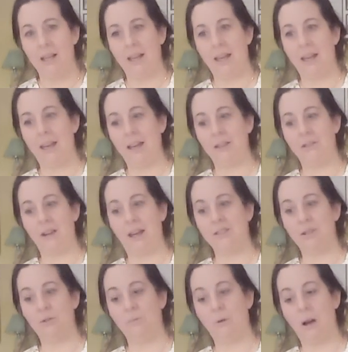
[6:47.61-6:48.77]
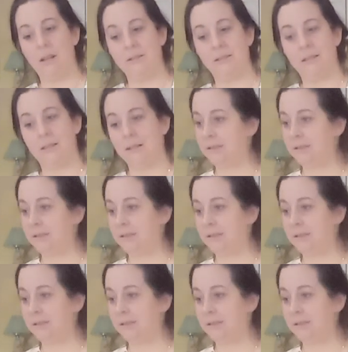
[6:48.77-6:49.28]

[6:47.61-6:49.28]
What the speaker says: and I don't want,